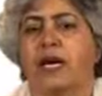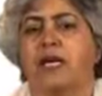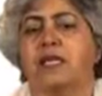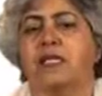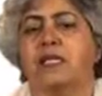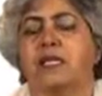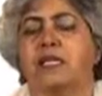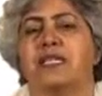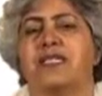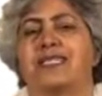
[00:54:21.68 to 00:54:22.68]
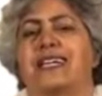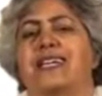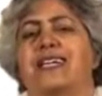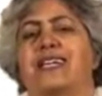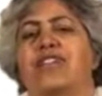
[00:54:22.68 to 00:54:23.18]
And he's
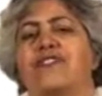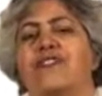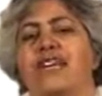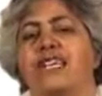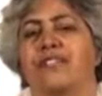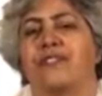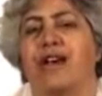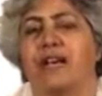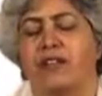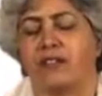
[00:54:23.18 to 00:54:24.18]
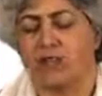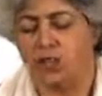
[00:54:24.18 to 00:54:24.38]
taken at face value.